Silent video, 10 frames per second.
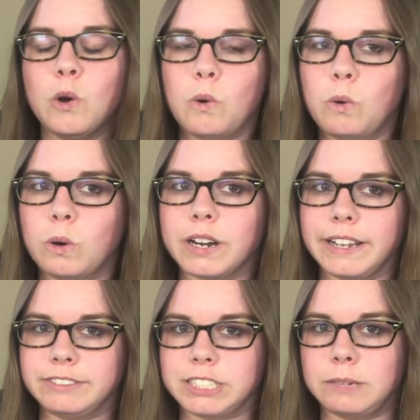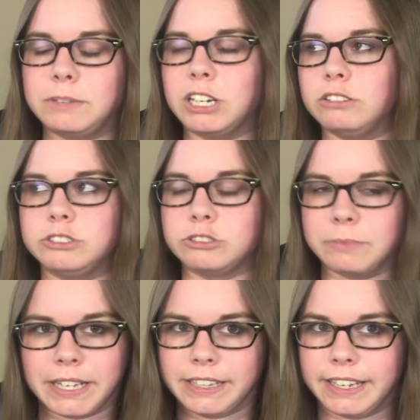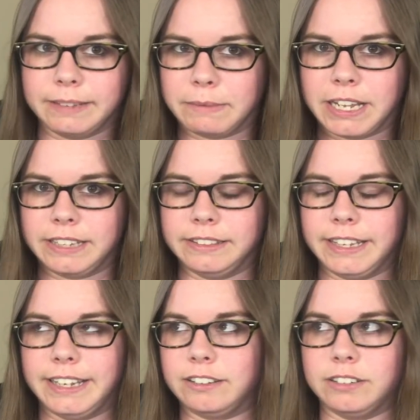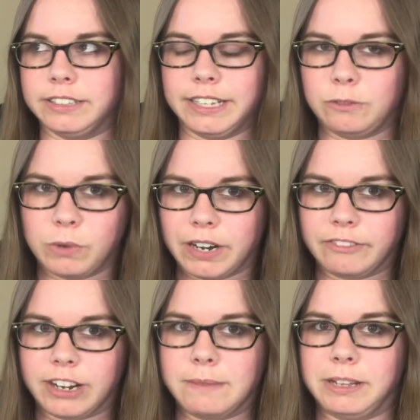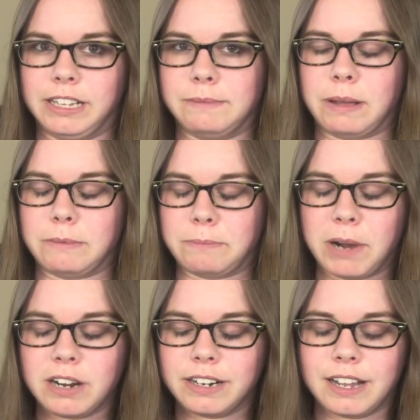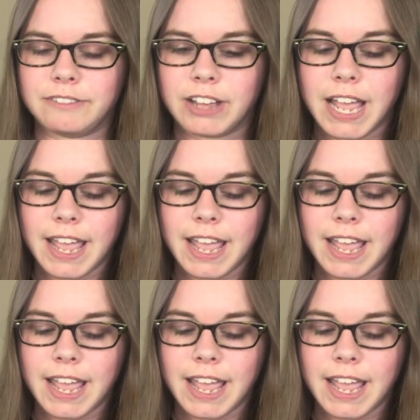or if someone goes through my link on like whatever MLM I'm a part of